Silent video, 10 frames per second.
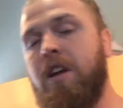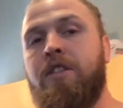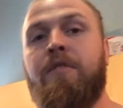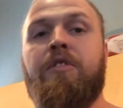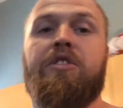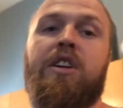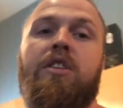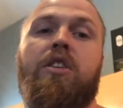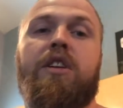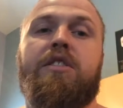And then for
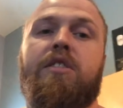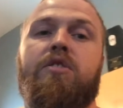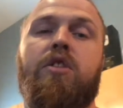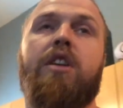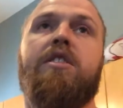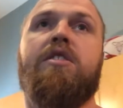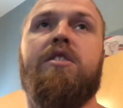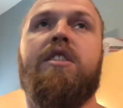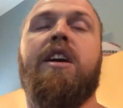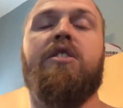dinner, I try to
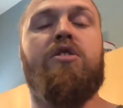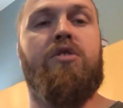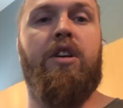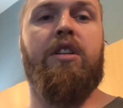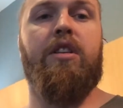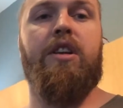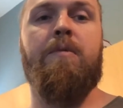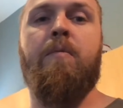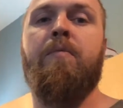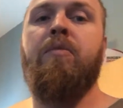stick strictly